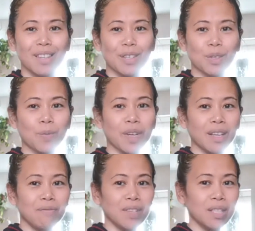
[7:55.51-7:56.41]
So when
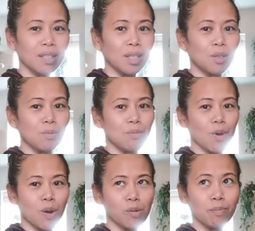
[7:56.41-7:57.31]
I visited
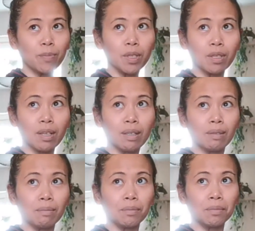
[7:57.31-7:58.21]
Rome
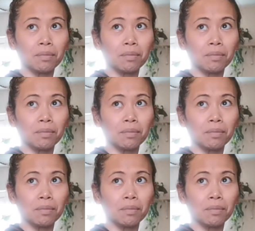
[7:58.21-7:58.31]
some